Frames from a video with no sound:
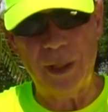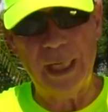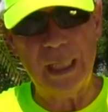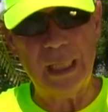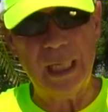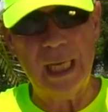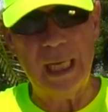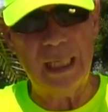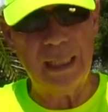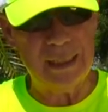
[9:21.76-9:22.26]

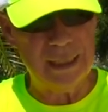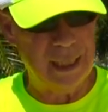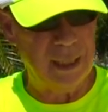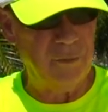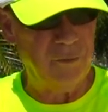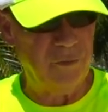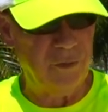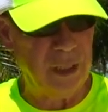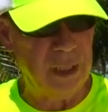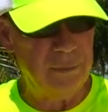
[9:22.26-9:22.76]
break line at
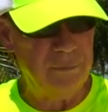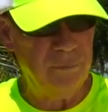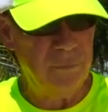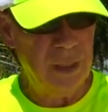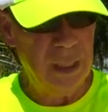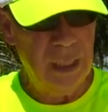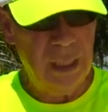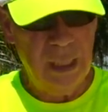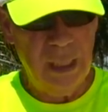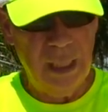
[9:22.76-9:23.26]
10 feet.
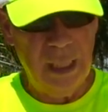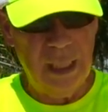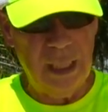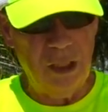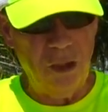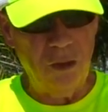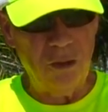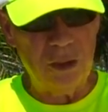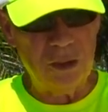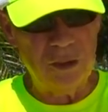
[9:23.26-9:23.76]

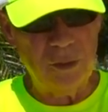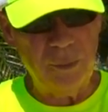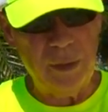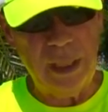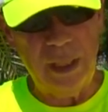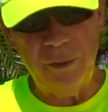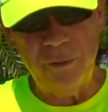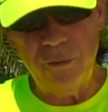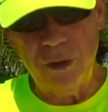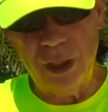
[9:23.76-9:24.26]
And look to me,